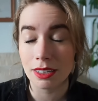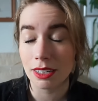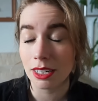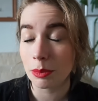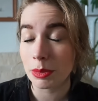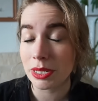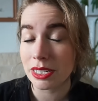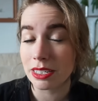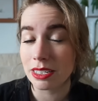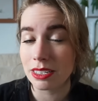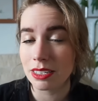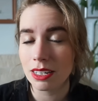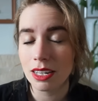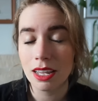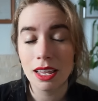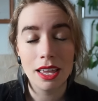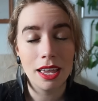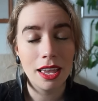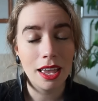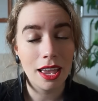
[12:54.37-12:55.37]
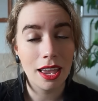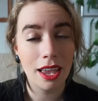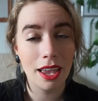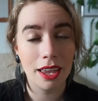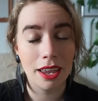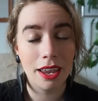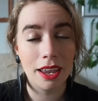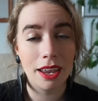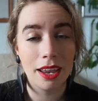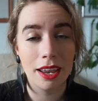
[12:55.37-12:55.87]
I'm indeed
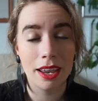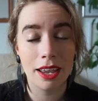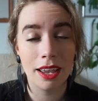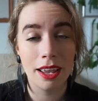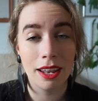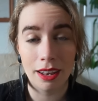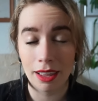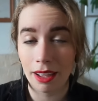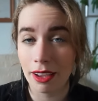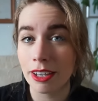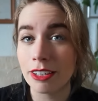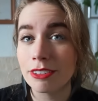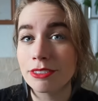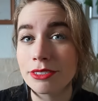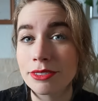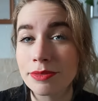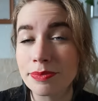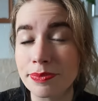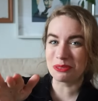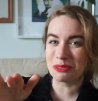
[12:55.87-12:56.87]
alive.